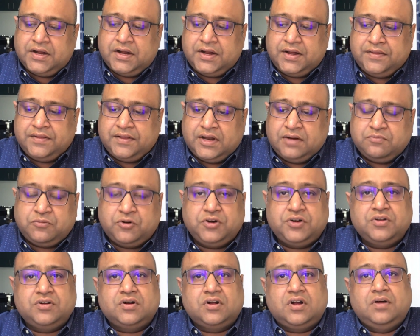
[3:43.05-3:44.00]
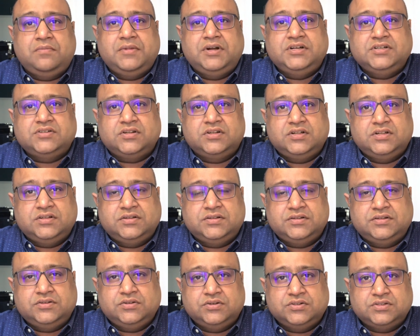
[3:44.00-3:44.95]
and then put your comments on
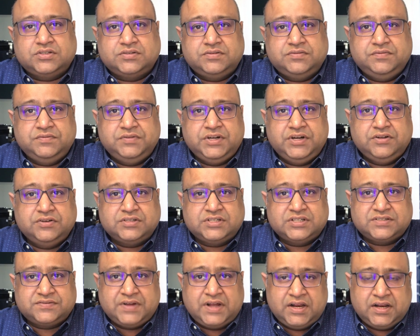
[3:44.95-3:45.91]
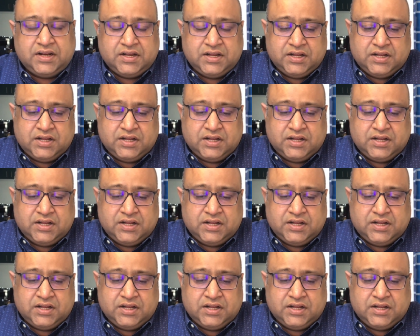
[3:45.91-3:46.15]
those videos as well.